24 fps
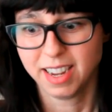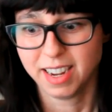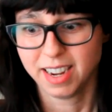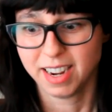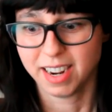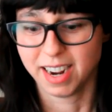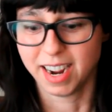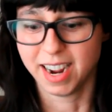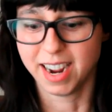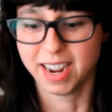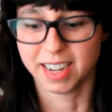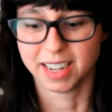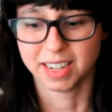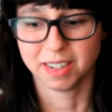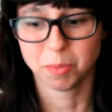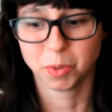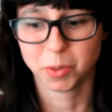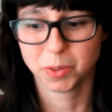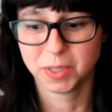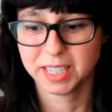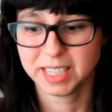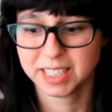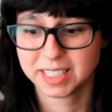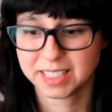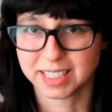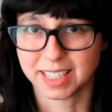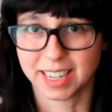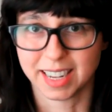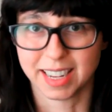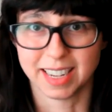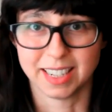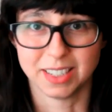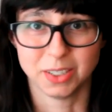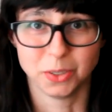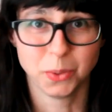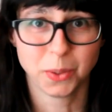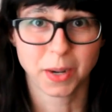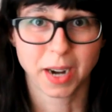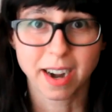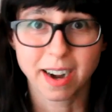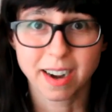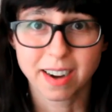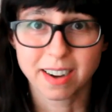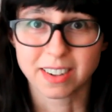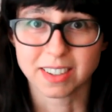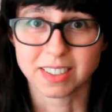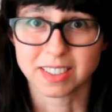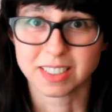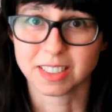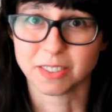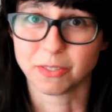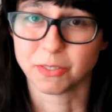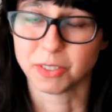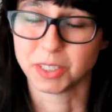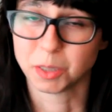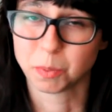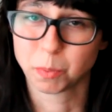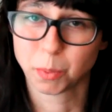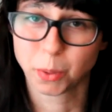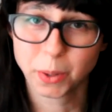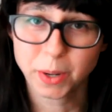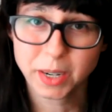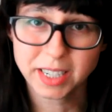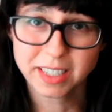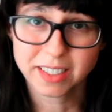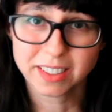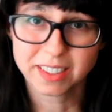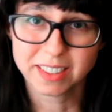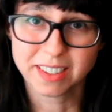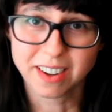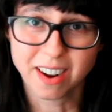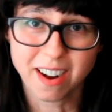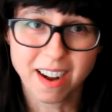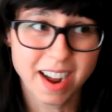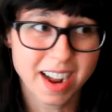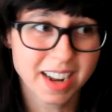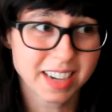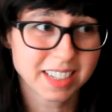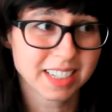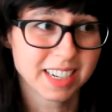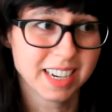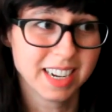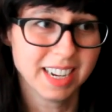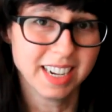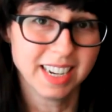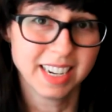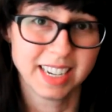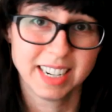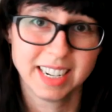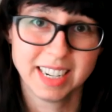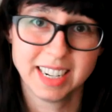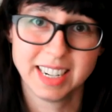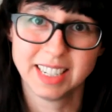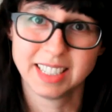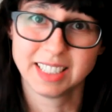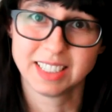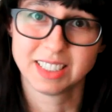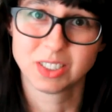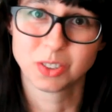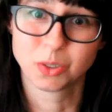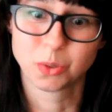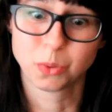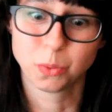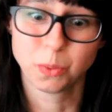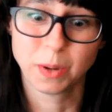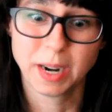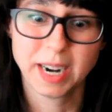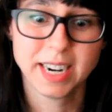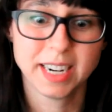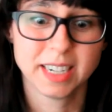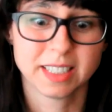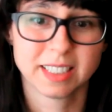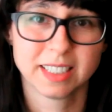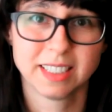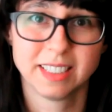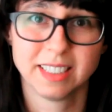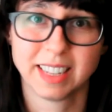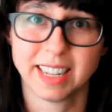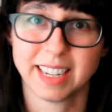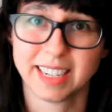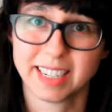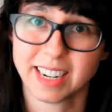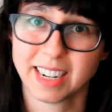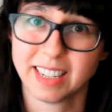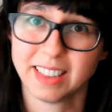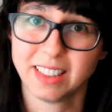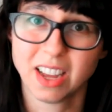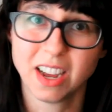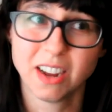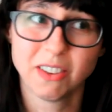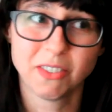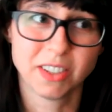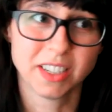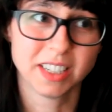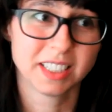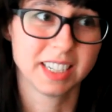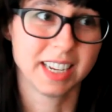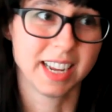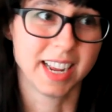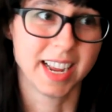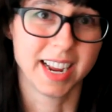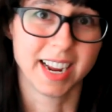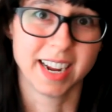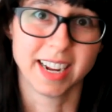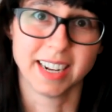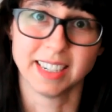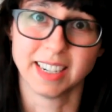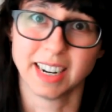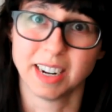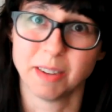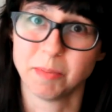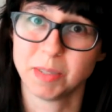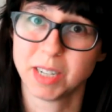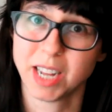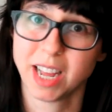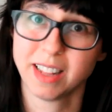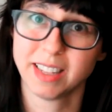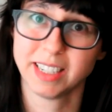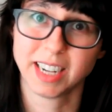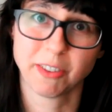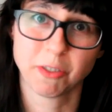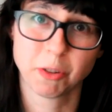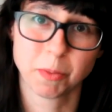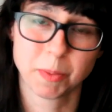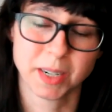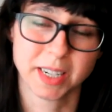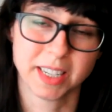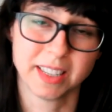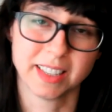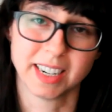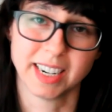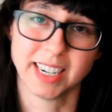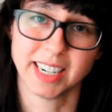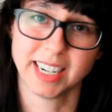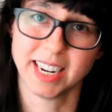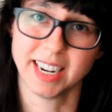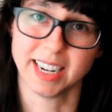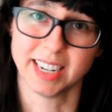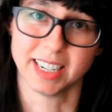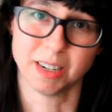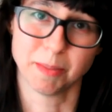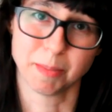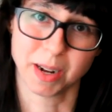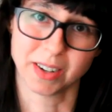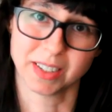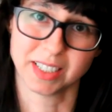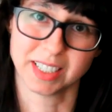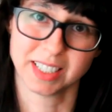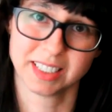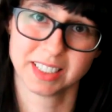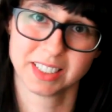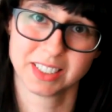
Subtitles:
And Maria said, "Who cares if it's pretty or not? It's great. I love it, and I'm telling everybody that I can about it."